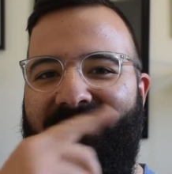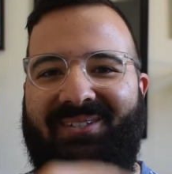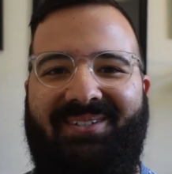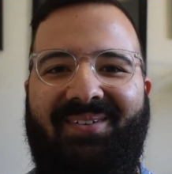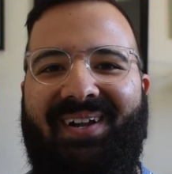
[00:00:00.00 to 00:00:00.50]

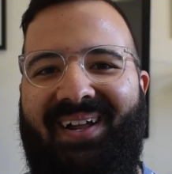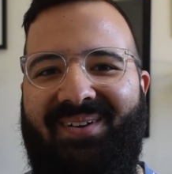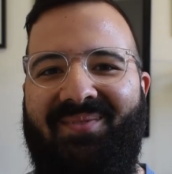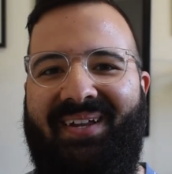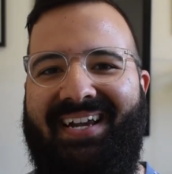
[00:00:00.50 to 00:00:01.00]
What's going on,
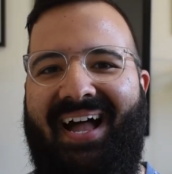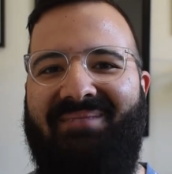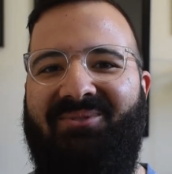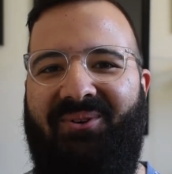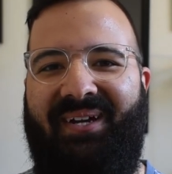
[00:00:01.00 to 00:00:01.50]
everybody?
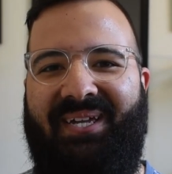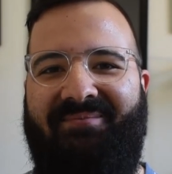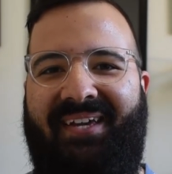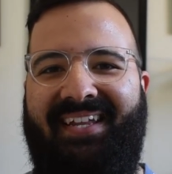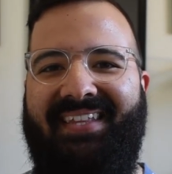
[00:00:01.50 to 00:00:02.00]
I'm Jory
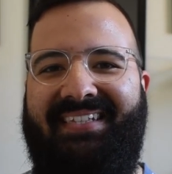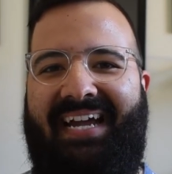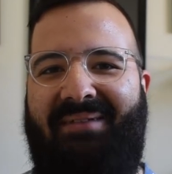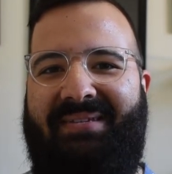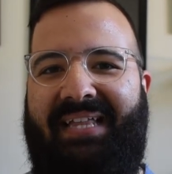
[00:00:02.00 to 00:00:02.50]
Goodman at the
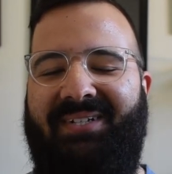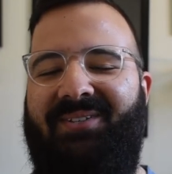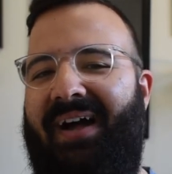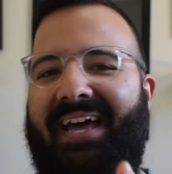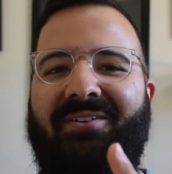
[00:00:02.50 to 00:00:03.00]
Time Teller.
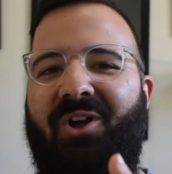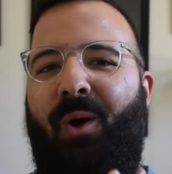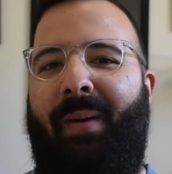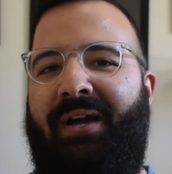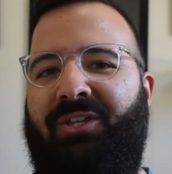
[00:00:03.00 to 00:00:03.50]
So I don't
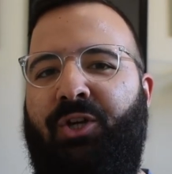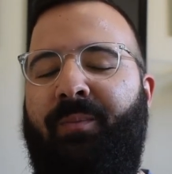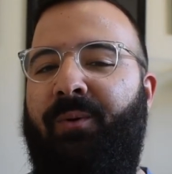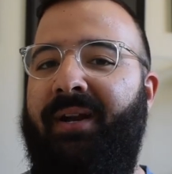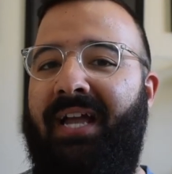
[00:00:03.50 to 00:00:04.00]
know about you,
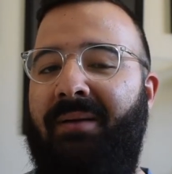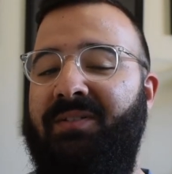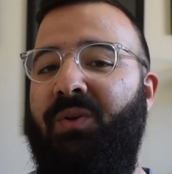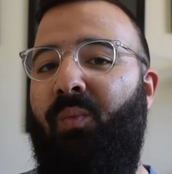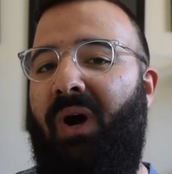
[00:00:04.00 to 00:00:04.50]
but when it
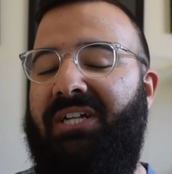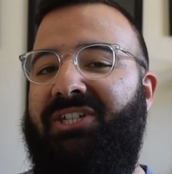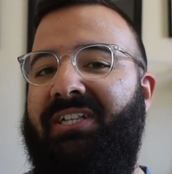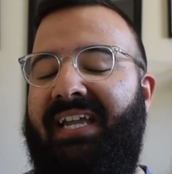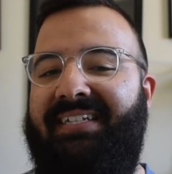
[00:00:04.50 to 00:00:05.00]
comes to
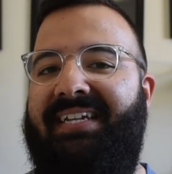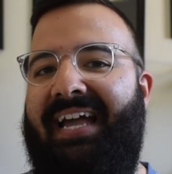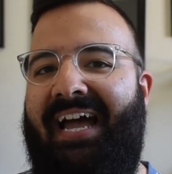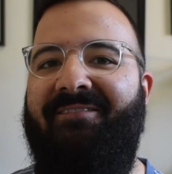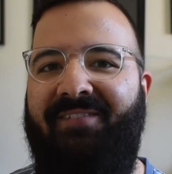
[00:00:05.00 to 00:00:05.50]
watch
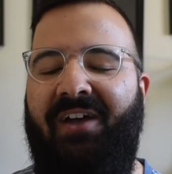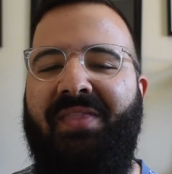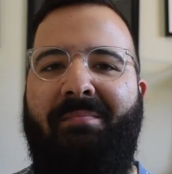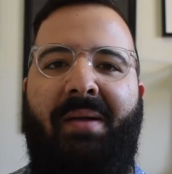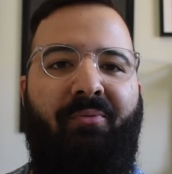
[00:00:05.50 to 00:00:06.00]
collecting, I
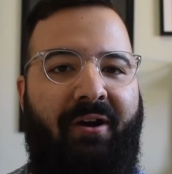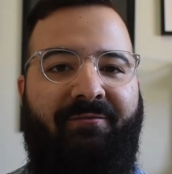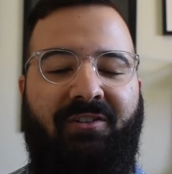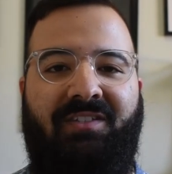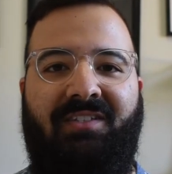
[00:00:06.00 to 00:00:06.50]
found that my
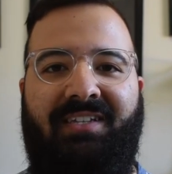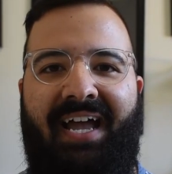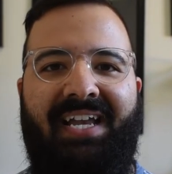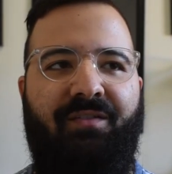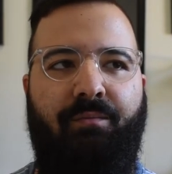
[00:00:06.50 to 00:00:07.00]
preferences
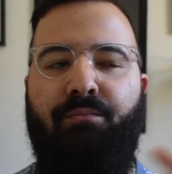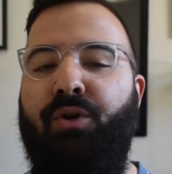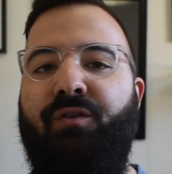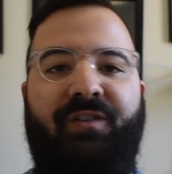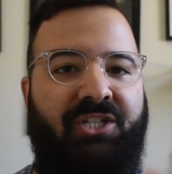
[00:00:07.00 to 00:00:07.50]
kind of
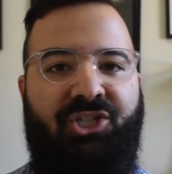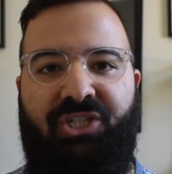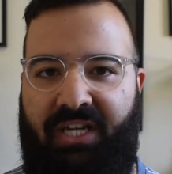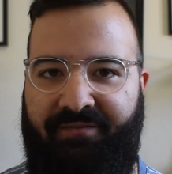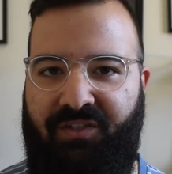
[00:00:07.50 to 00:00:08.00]
move in
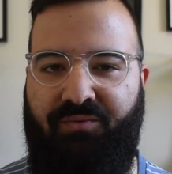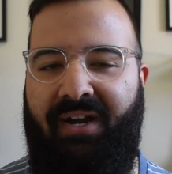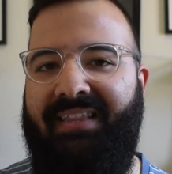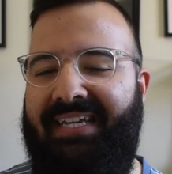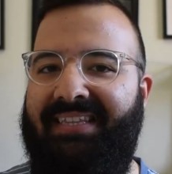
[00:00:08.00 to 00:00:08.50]
shifts,
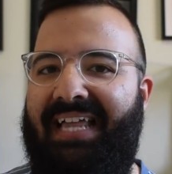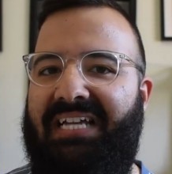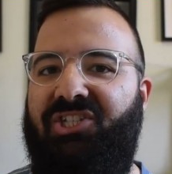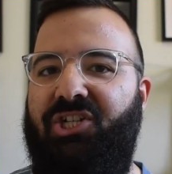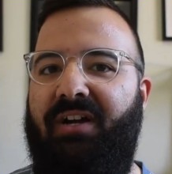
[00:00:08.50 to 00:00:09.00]
right? Like
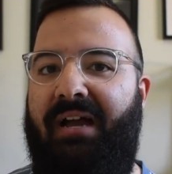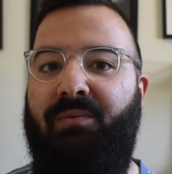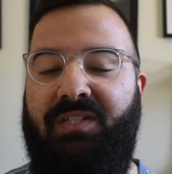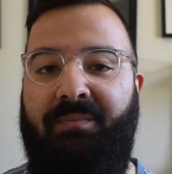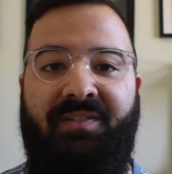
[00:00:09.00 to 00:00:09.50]
last year I
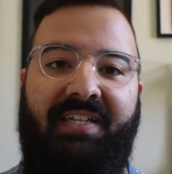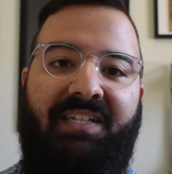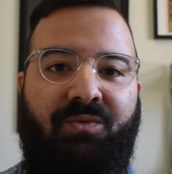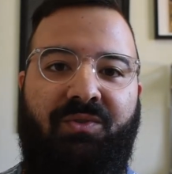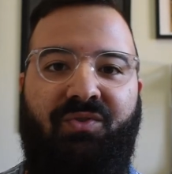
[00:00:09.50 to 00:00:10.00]
was
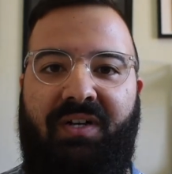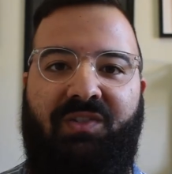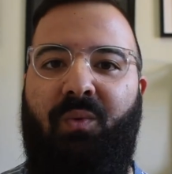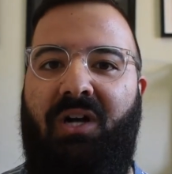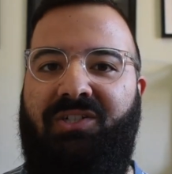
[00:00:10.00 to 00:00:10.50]
obsessed with
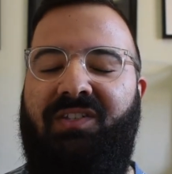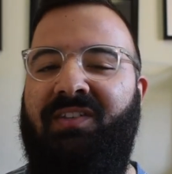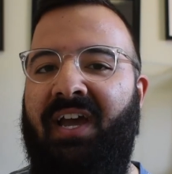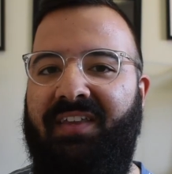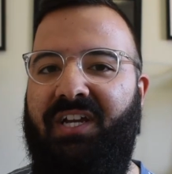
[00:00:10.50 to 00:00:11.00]
dress
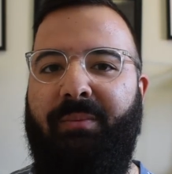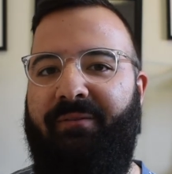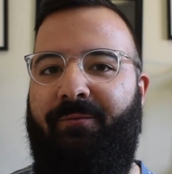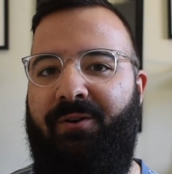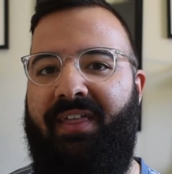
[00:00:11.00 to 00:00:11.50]
watches. The year
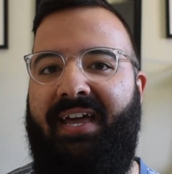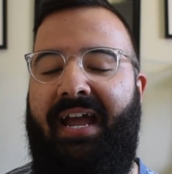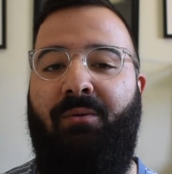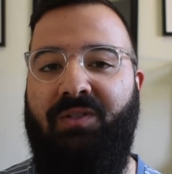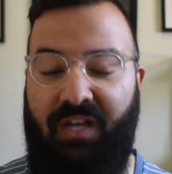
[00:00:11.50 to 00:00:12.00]
before that
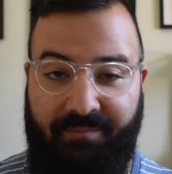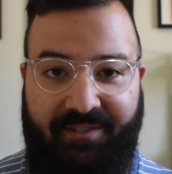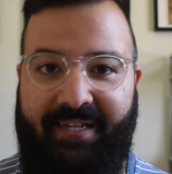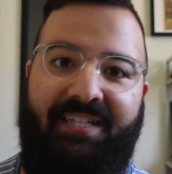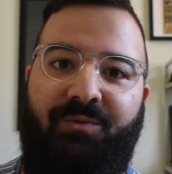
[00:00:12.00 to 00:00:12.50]
I was
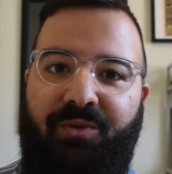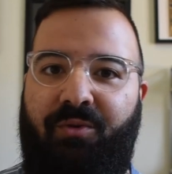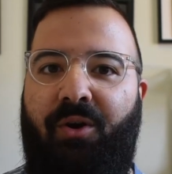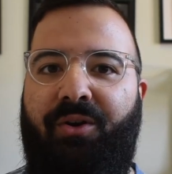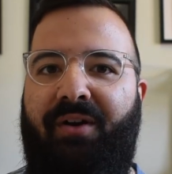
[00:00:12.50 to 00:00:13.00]
obsessed with
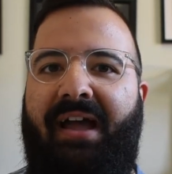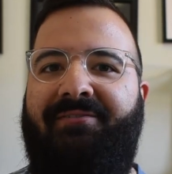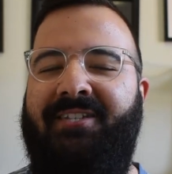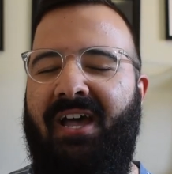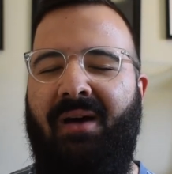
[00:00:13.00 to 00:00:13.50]

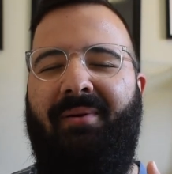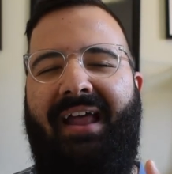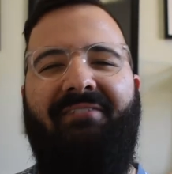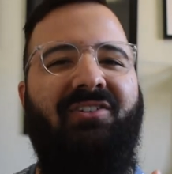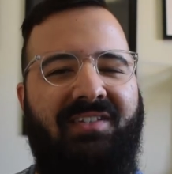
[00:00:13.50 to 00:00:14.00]
chronographs.
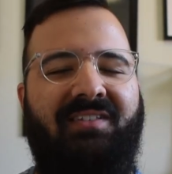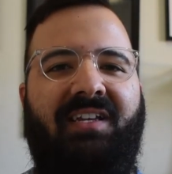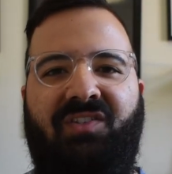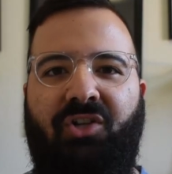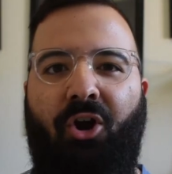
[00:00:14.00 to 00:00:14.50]
But ever since
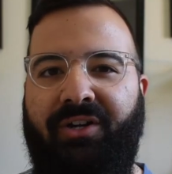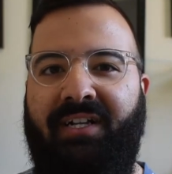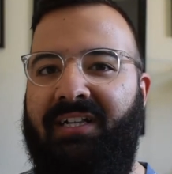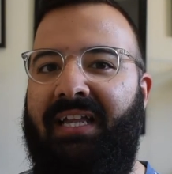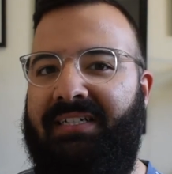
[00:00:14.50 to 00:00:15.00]
I
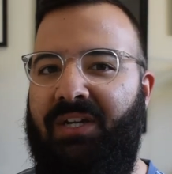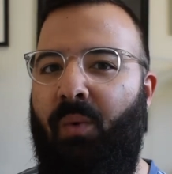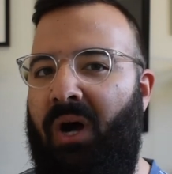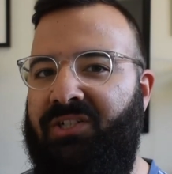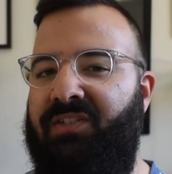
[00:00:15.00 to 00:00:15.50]
started
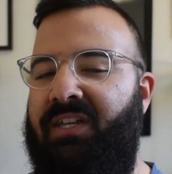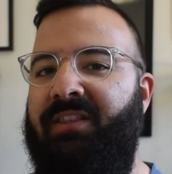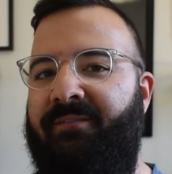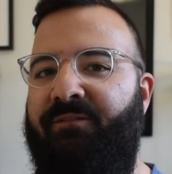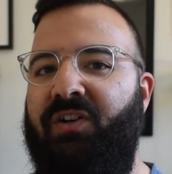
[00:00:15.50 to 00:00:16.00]
collecting watches
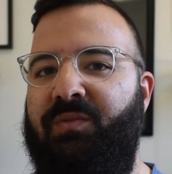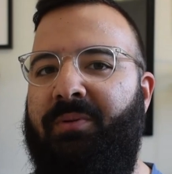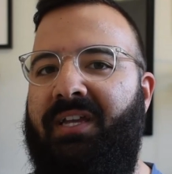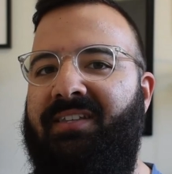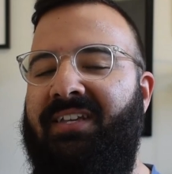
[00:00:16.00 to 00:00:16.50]
in the first
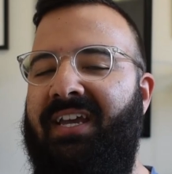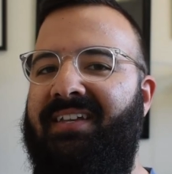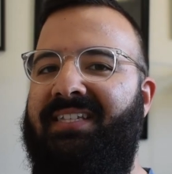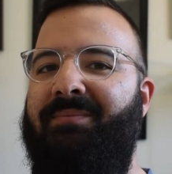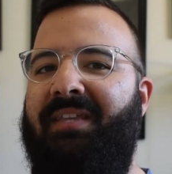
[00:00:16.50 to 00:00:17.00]
place, it
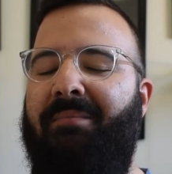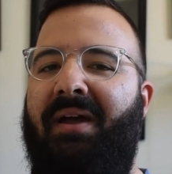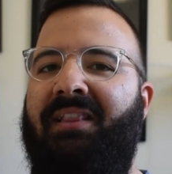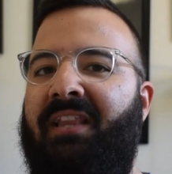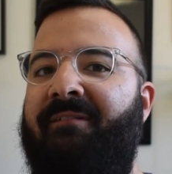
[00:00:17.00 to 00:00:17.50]
seems like
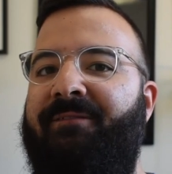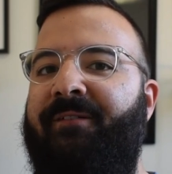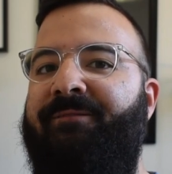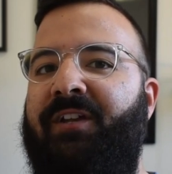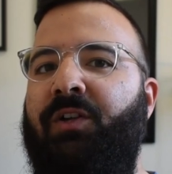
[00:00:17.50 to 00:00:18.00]
my love
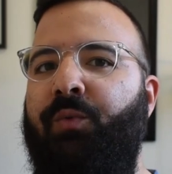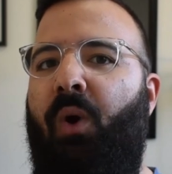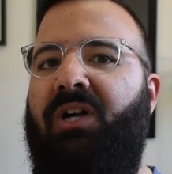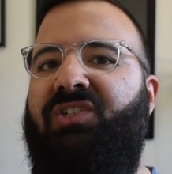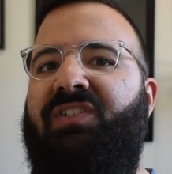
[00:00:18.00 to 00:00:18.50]
for field
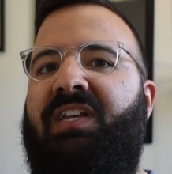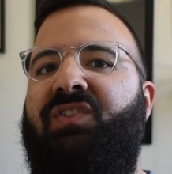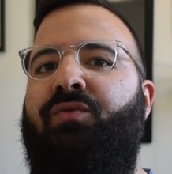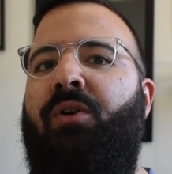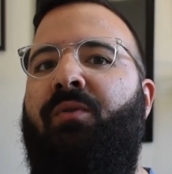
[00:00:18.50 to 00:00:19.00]
watches
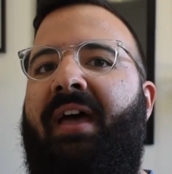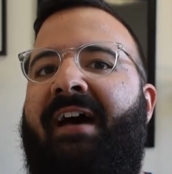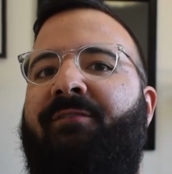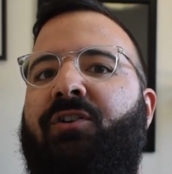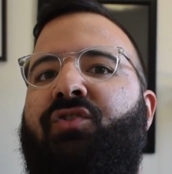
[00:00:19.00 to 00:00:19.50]
has grown
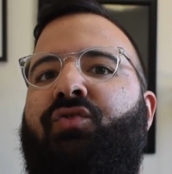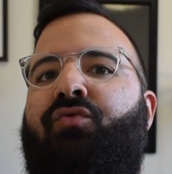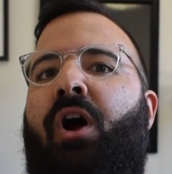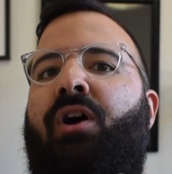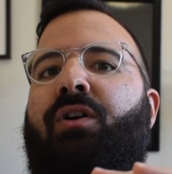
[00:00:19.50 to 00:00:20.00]
ever
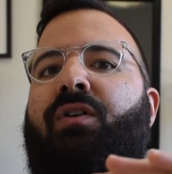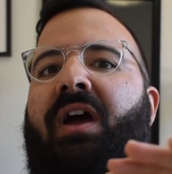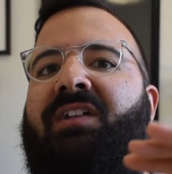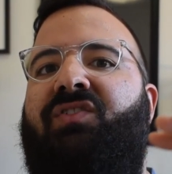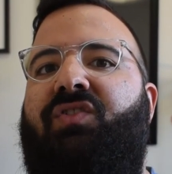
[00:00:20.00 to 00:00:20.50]
stronger
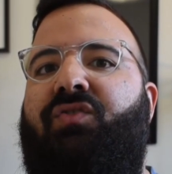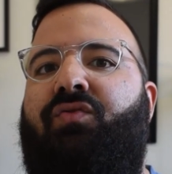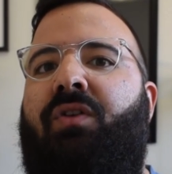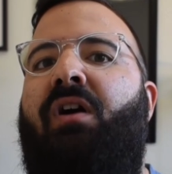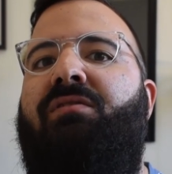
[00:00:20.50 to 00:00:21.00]
and
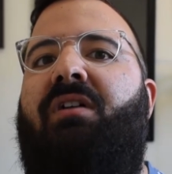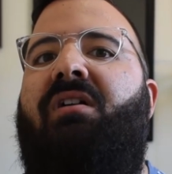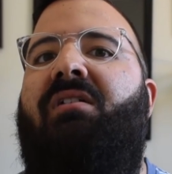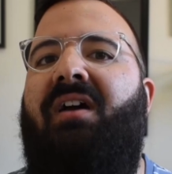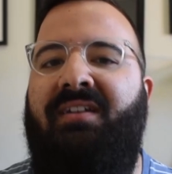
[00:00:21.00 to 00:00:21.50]
stronger,
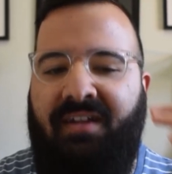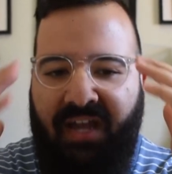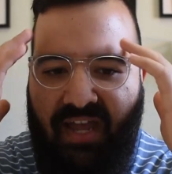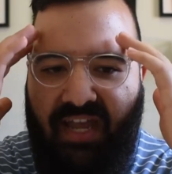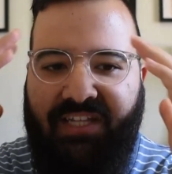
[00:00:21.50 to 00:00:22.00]
and
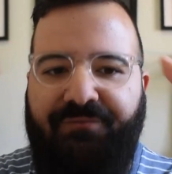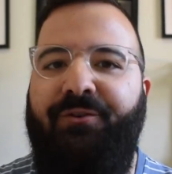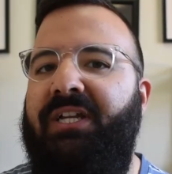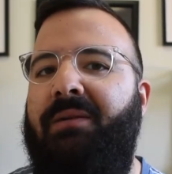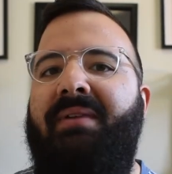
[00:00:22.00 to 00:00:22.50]
it's
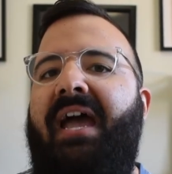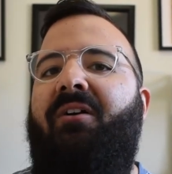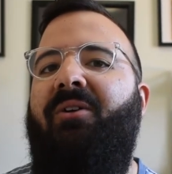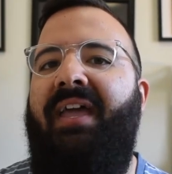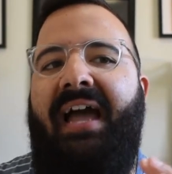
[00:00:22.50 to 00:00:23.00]
freaking me
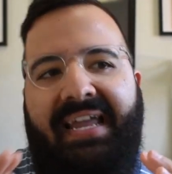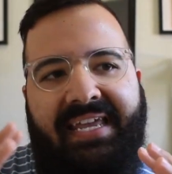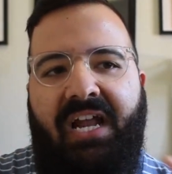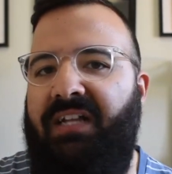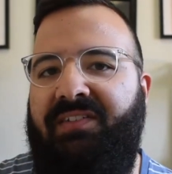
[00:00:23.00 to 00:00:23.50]
out. Okay, I
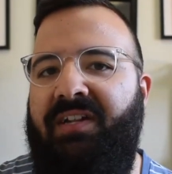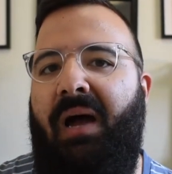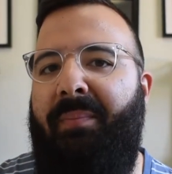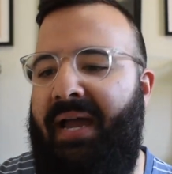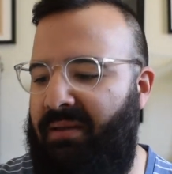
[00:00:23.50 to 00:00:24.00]
cannot
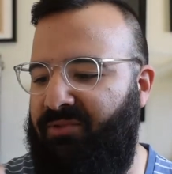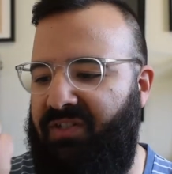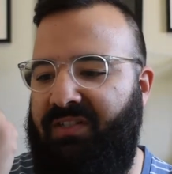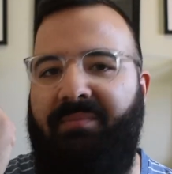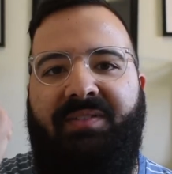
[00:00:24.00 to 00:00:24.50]
stop. I am
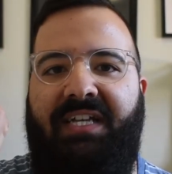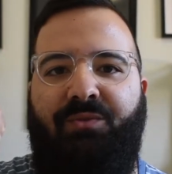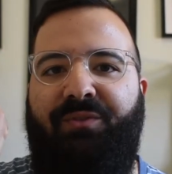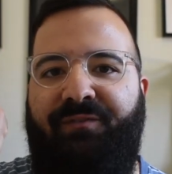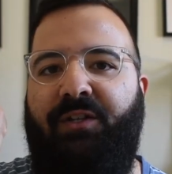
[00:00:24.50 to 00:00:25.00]
just
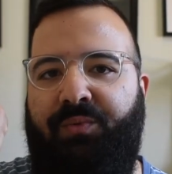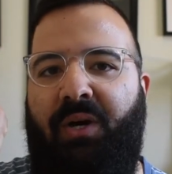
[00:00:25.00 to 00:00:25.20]
obsessed with field